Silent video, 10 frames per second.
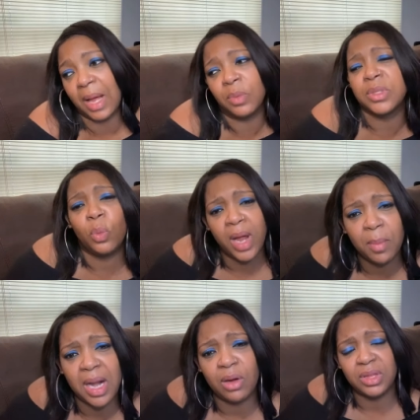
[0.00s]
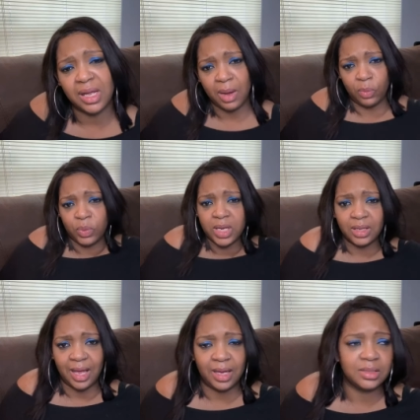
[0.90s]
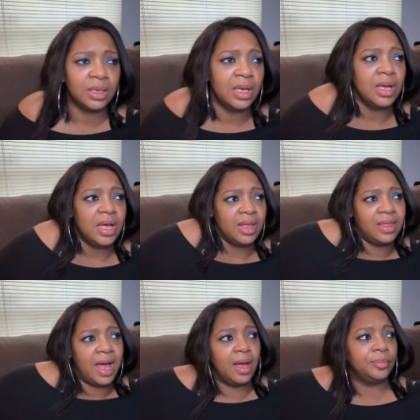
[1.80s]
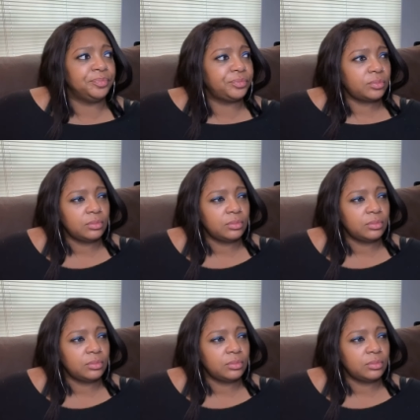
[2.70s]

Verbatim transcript: I was aware, but I don't think I realized that